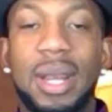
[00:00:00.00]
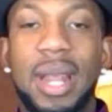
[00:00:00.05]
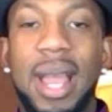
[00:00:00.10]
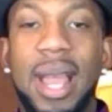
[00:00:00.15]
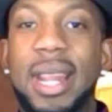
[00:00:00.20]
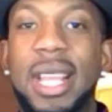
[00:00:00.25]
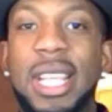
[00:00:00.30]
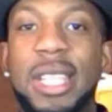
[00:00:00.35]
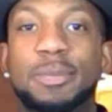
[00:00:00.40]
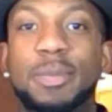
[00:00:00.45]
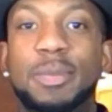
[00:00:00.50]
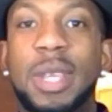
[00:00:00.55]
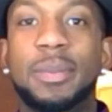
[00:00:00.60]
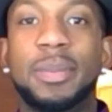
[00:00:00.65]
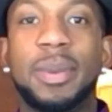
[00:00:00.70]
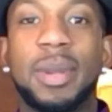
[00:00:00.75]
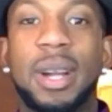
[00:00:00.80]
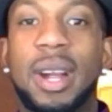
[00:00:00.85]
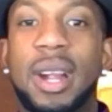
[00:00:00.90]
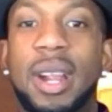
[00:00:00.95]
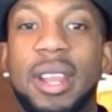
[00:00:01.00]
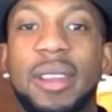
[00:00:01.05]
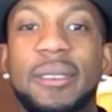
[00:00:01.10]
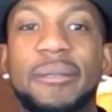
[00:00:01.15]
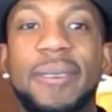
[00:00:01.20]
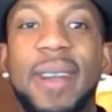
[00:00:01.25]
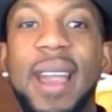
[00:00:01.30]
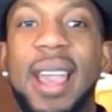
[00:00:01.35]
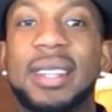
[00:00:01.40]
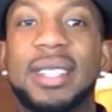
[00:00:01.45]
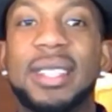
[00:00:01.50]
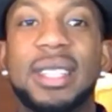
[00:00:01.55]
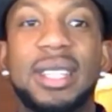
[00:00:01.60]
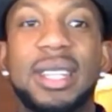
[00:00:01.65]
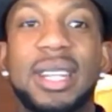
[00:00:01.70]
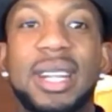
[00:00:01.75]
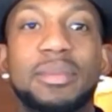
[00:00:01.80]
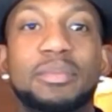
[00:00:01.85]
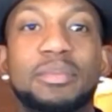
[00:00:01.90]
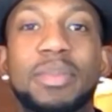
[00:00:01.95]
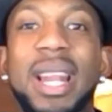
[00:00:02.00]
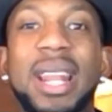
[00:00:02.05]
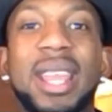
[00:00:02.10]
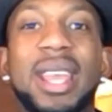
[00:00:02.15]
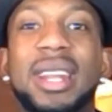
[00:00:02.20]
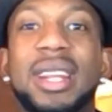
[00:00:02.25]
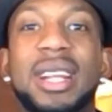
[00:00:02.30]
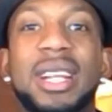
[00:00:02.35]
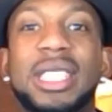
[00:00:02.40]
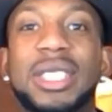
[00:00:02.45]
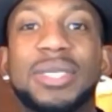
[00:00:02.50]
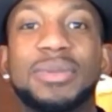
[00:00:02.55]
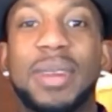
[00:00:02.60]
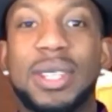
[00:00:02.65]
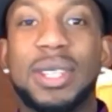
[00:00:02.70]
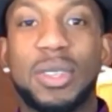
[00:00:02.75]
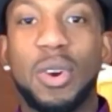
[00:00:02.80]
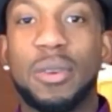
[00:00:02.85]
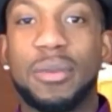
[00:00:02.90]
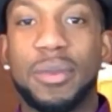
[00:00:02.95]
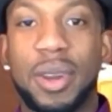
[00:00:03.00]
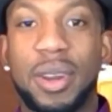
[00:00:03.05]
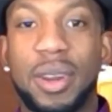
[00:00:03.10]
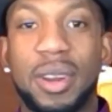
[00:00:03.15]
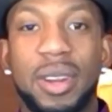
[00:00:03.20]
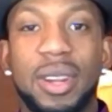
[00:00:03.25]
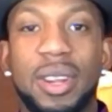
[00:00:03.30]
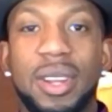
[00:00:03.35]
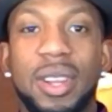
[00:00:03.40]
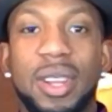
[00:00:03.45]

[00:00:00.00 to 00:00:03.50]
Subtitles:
Like, these people are inviting their billionaires friends over.